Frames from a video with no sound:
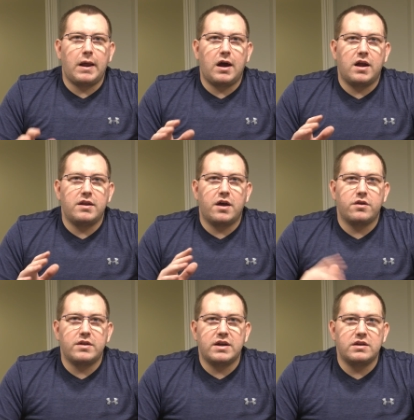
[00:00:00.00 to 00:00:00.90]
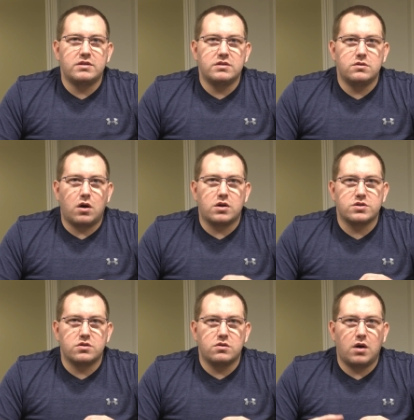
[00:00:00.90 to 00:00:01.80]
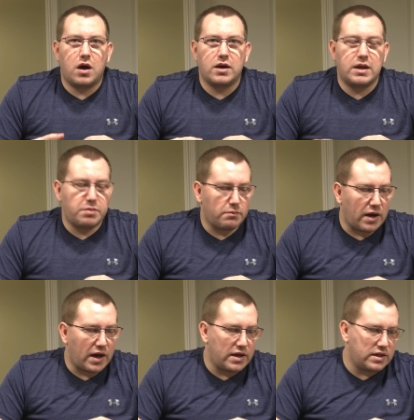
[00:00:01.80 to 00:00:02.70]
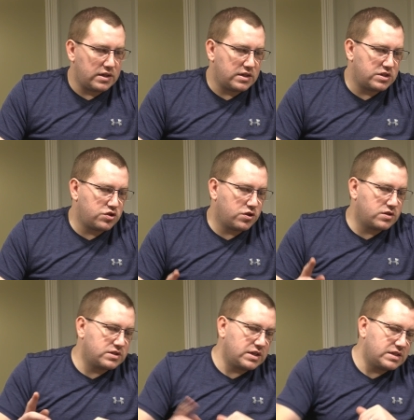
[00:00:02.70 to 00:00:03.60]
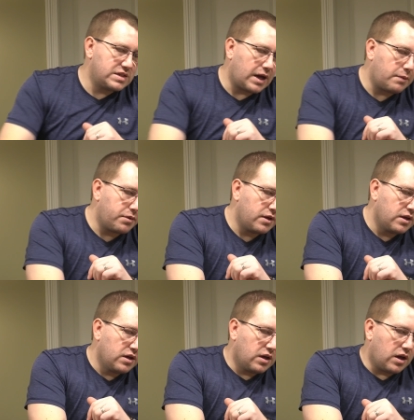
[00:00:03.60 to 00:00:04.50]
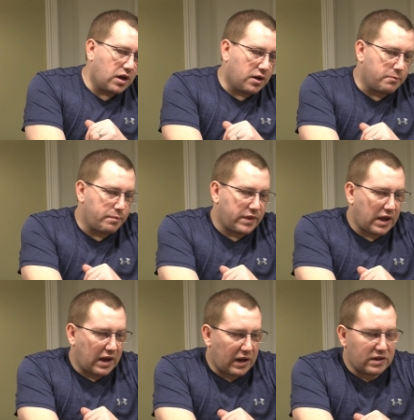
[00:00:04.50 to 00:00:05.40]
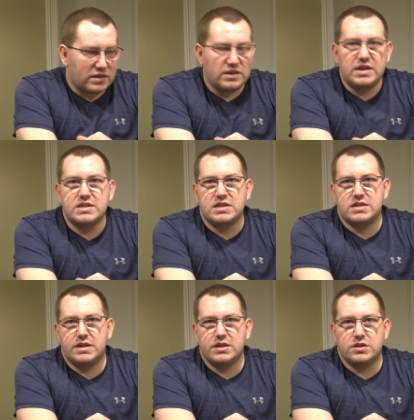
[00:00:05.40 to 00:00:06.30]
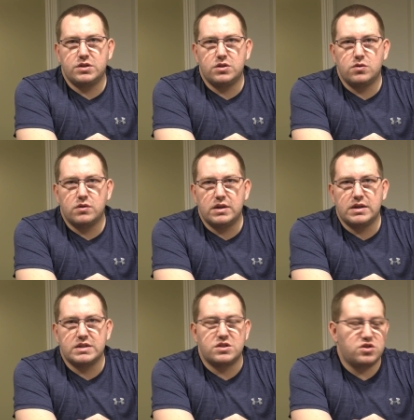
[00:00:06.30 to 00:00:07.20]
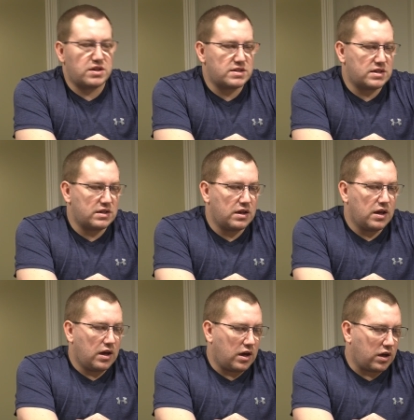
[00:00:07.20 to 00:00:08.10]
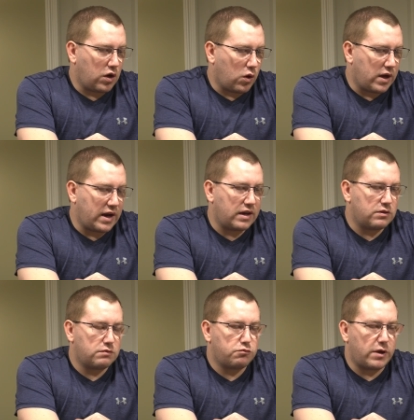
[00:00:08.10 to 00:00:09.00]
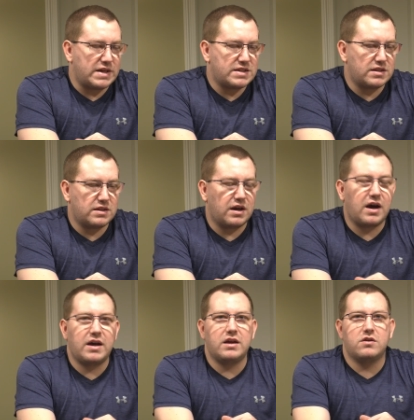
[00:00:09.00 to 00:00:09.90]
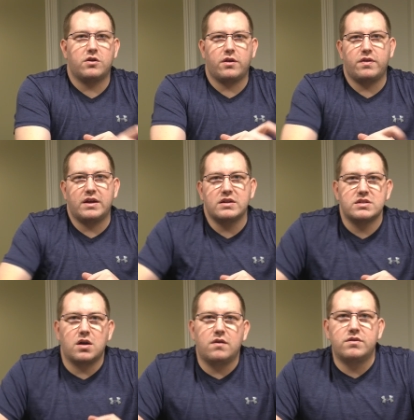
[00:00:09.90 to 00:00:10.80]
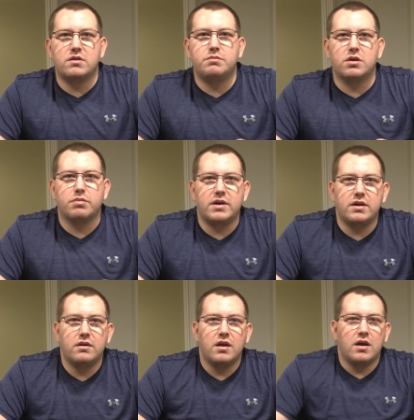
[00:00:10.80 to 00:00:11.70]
Uh, another thing to also uh, keep in mind is your Z-stop. Um, The easiest thing to do is just uh, go ahead and raise it the height or the thickness of the build plate,